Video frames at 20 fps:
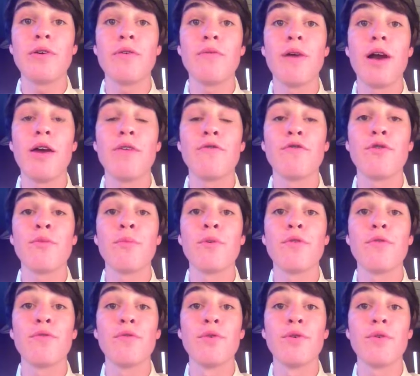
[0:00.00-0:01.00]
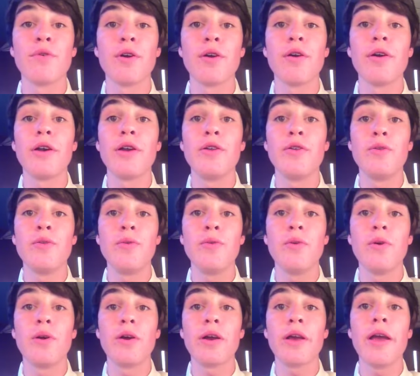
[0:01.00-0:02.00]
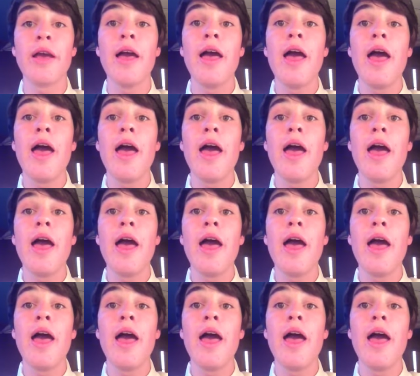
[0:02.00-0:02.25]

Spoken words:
arrived from a fruiterer in New York.